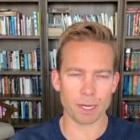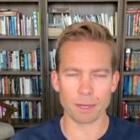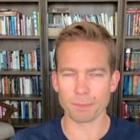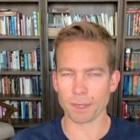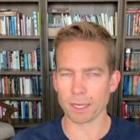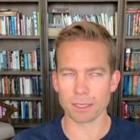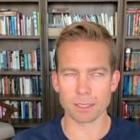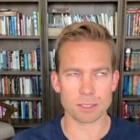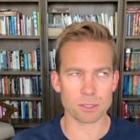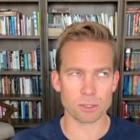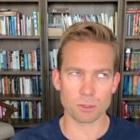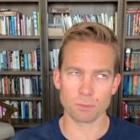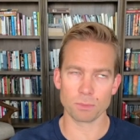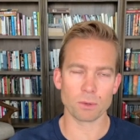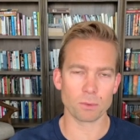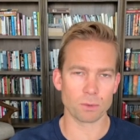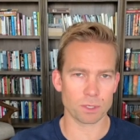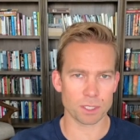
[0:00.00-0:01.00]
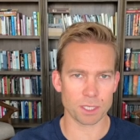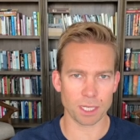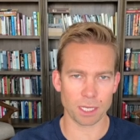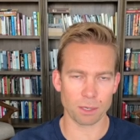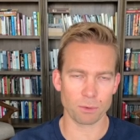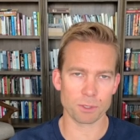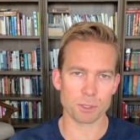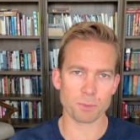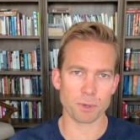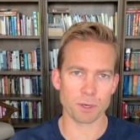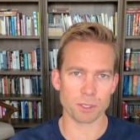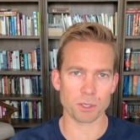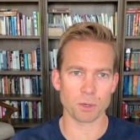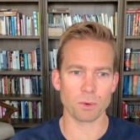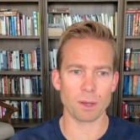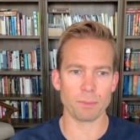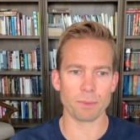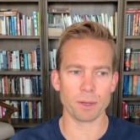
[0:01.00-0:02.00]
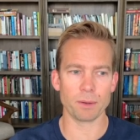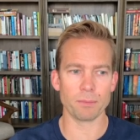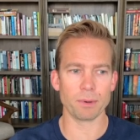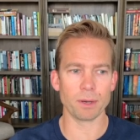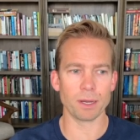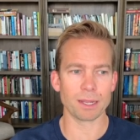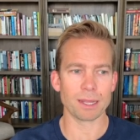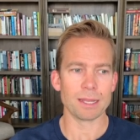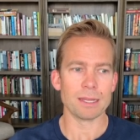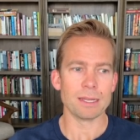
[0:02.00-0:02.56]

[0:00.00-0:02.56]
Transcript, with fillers: I'm going to assume that we're sticking with spiritual weapon, but